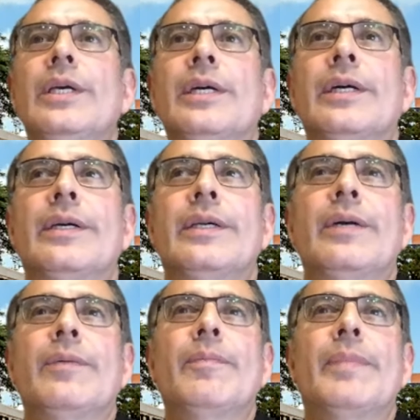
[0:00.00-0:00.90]
uh,
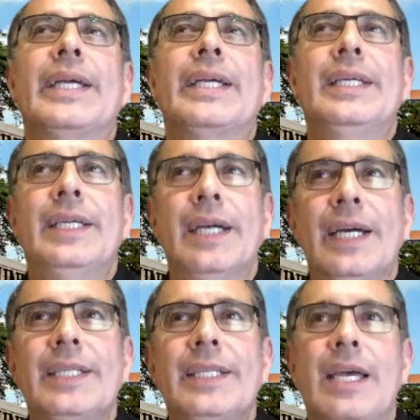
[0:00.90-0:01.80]
my
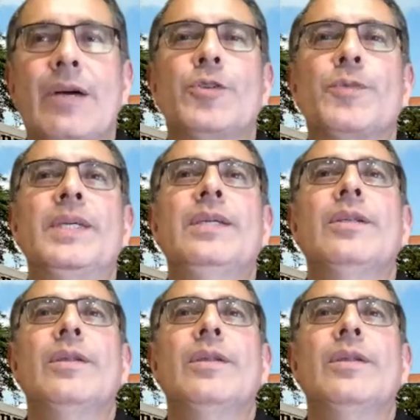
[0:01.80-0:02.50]
gut tells me